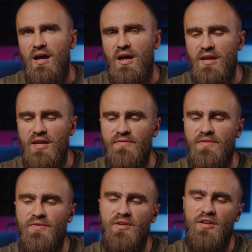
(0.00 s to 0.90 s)
I have
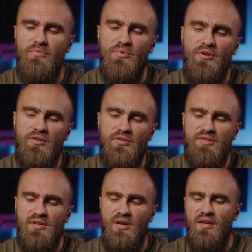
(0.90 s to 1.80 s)
different kind of
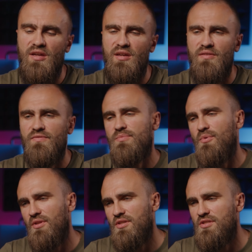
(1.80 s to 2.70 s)
monitors. I have
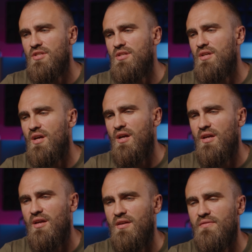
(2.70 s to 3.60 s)
Small HD, I
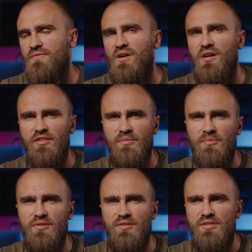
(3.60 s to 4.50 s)
have
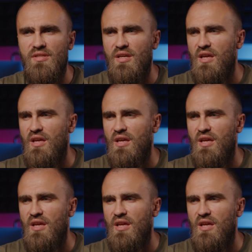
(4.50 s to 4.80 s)
Atomos,